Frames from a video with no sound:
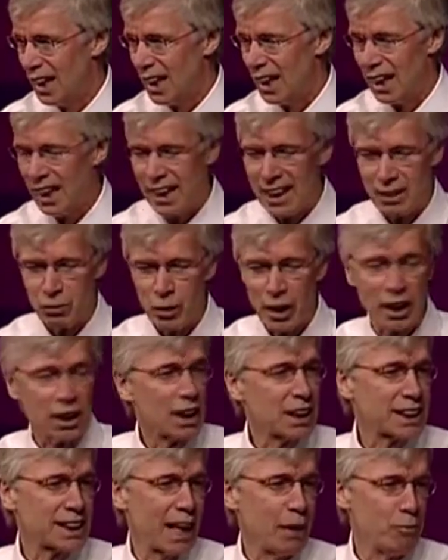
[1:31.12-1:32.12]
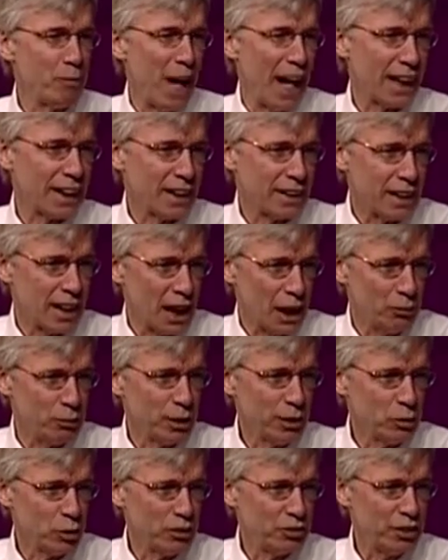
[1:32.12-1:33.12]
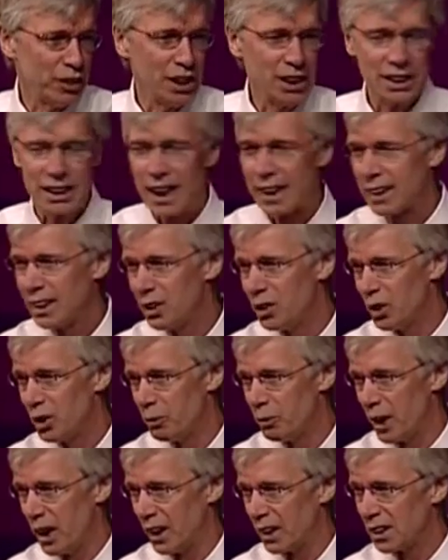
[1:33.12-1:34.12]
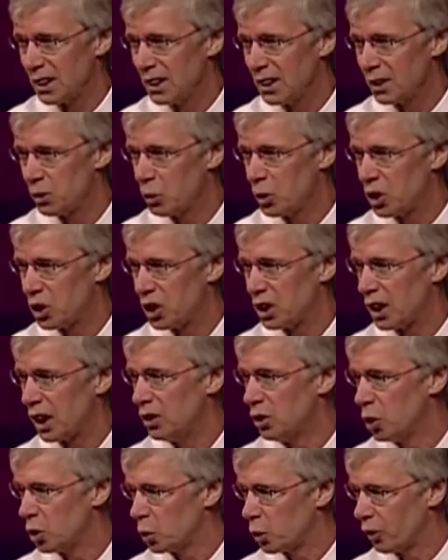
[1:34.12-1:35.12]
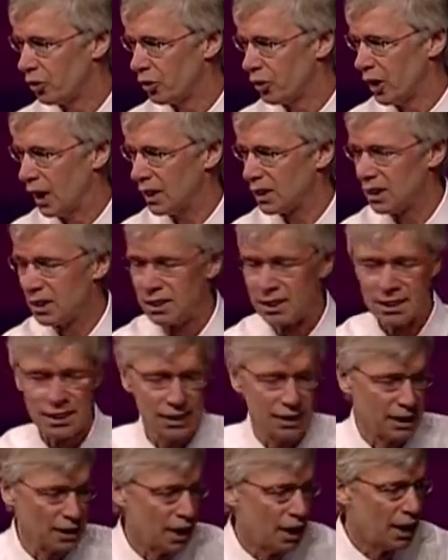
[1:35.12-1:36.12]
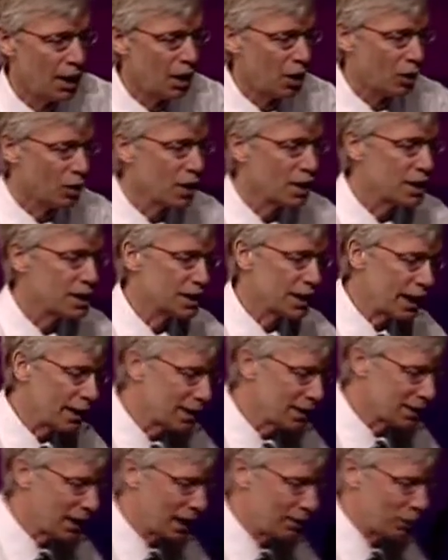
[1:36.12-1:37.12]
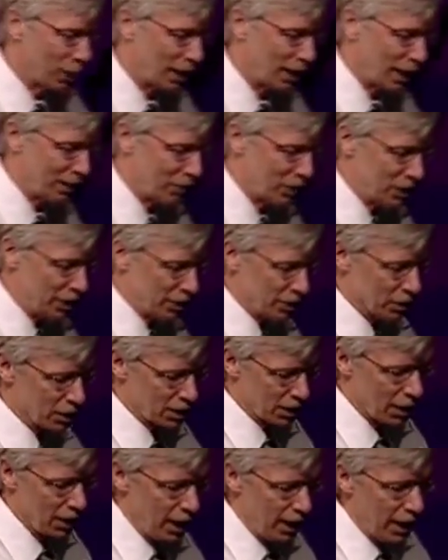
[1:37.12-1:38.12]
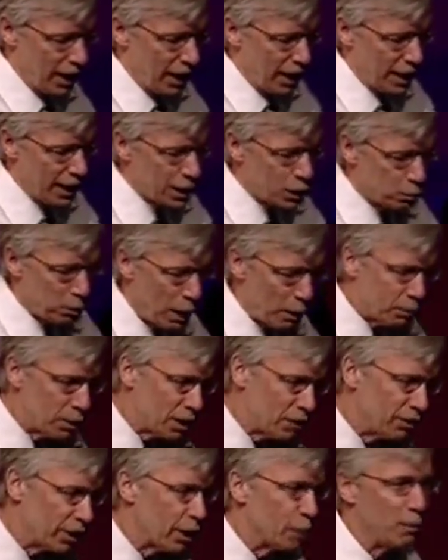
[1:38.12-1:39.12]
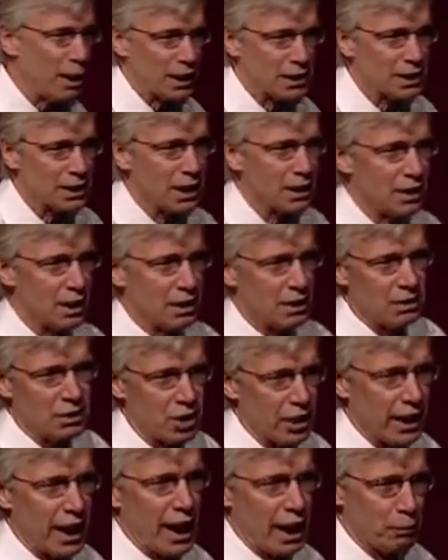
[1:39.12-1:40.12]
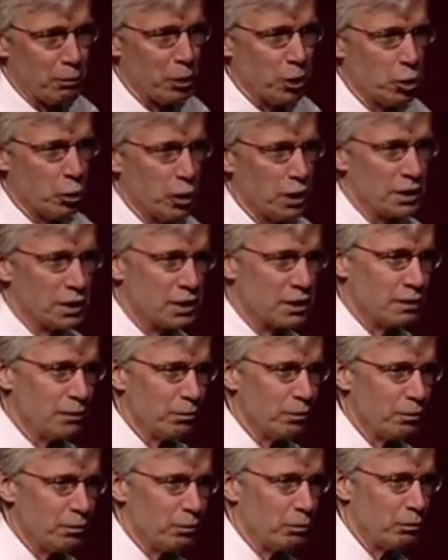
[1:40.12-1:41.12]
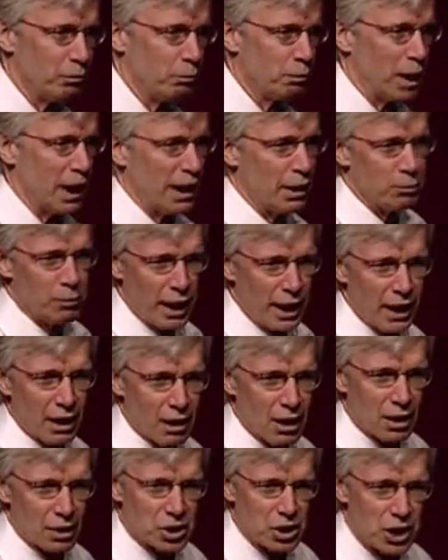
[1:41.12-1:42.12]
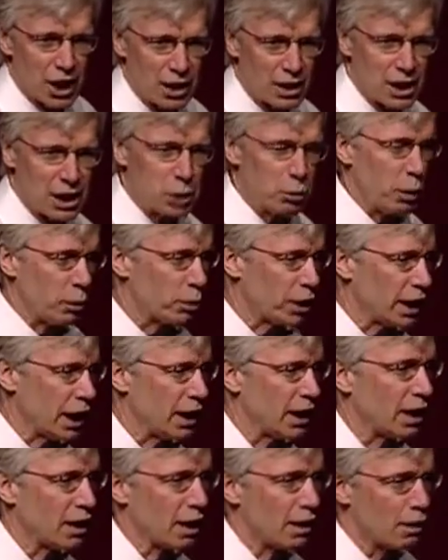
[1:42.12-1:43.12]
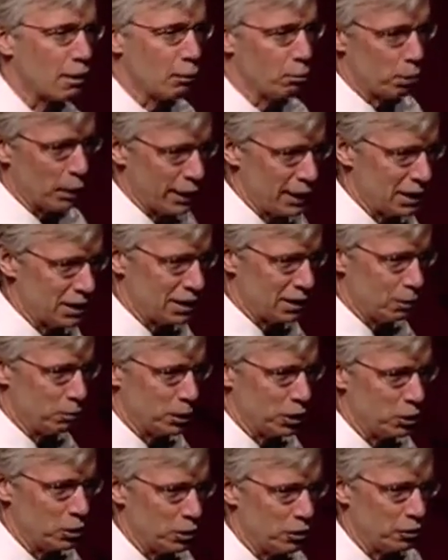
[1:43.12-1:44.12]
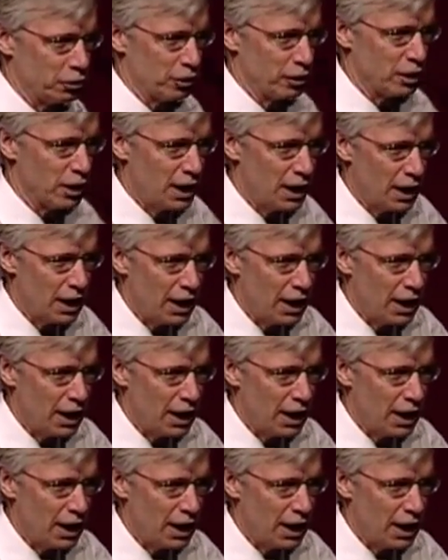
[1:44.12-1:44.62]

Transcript: And we had a little setback in Harbin. We finished second to the Americans, which is unusual for us. It's uh, only the second time in 11 years. And it's probably the very best thing that could have happened to us by, by a long shot, because we were getting a little complacent, to be truthful.